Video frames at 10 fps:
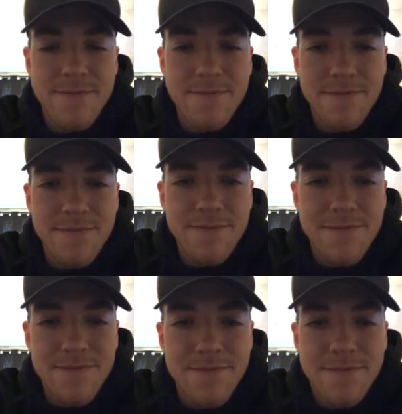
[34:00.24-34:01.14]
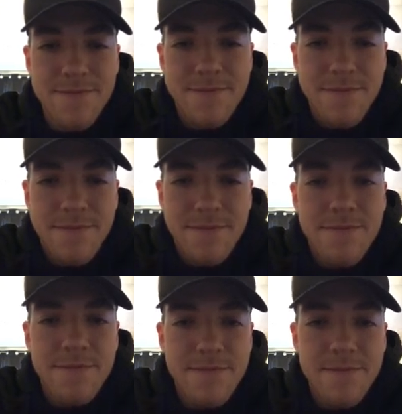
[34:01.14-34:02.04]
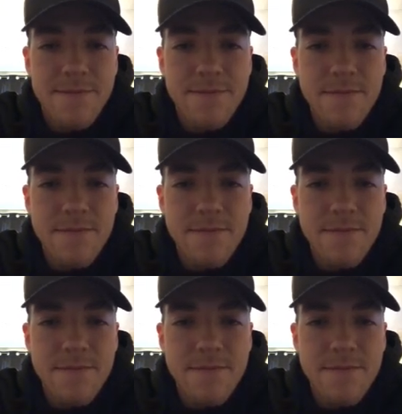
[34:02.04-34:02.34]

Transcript: (silent)